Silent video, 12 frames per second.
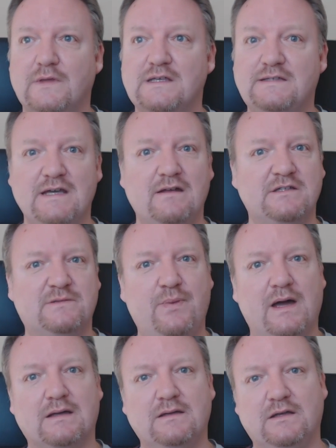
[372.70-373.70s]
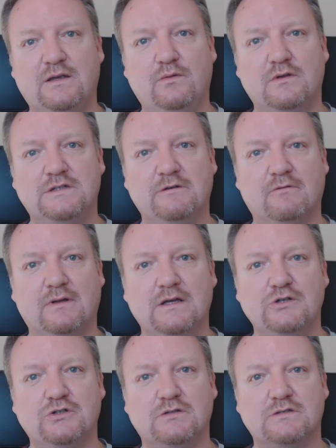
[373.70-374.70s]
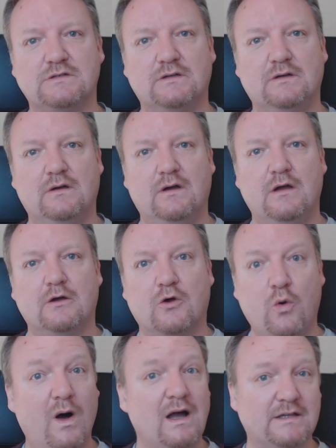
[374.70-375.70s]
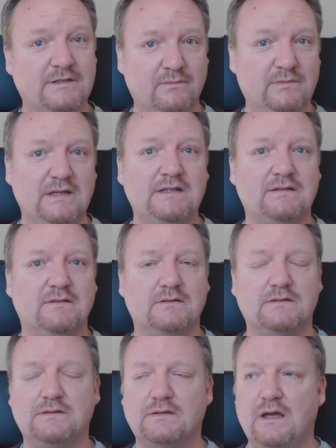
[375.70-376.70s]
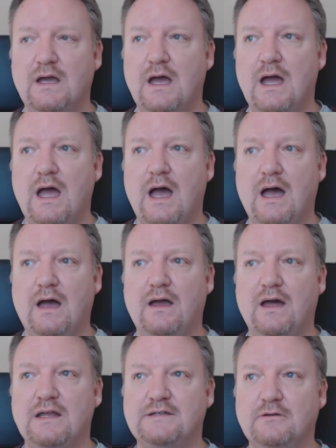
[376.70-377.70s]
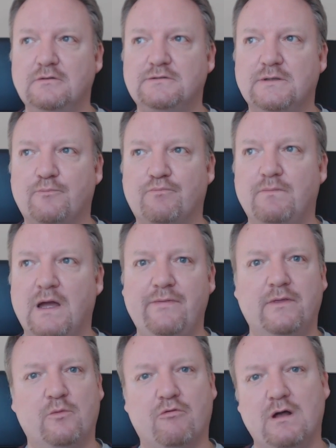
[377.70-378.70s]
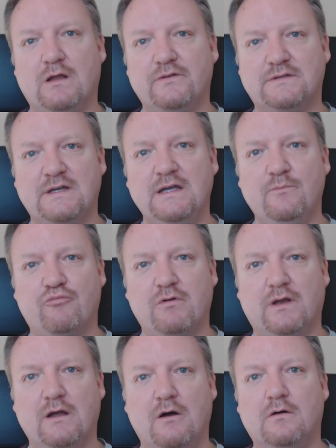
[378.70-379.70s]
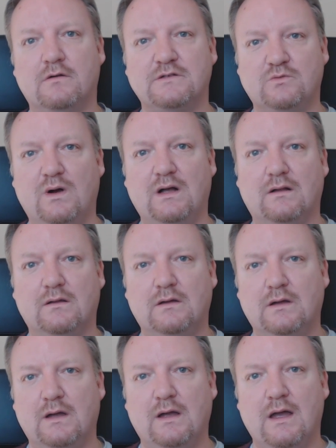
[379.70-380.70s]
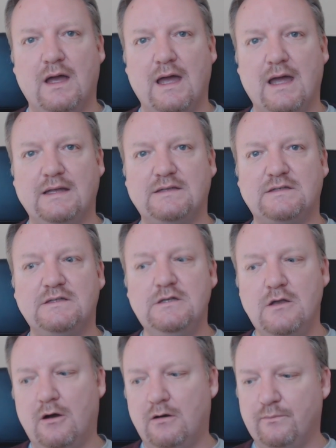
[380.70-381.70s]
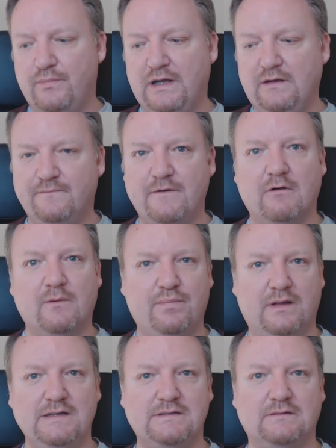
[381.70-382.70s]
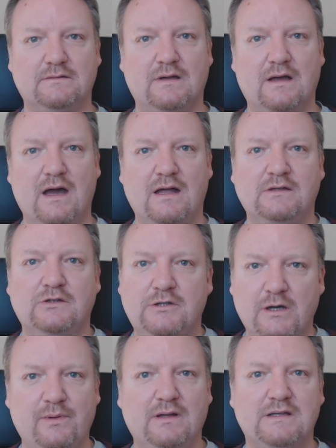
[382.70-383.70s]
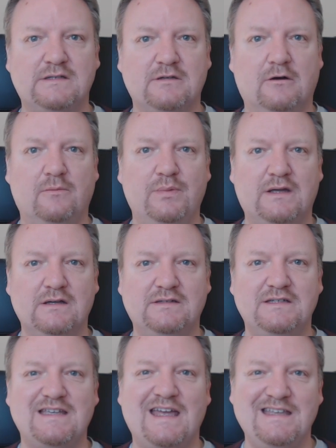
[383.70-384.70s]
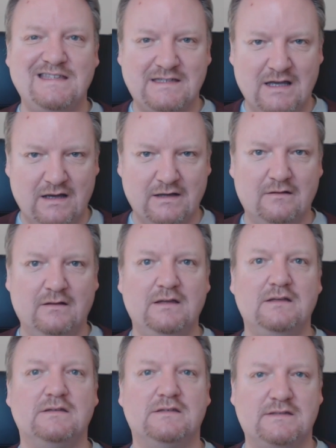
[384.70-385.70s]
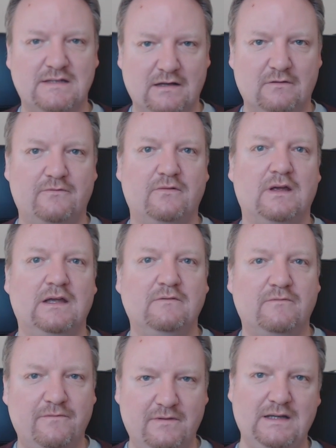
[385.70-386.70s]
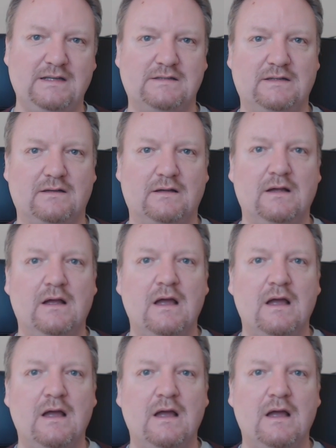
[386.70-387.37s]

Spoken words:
set us back in community relations quite some distance. And it's also hit the morale of the team pretty hard as well. It's not been very pleasant, and doubly so because it's entirely self-inflicted.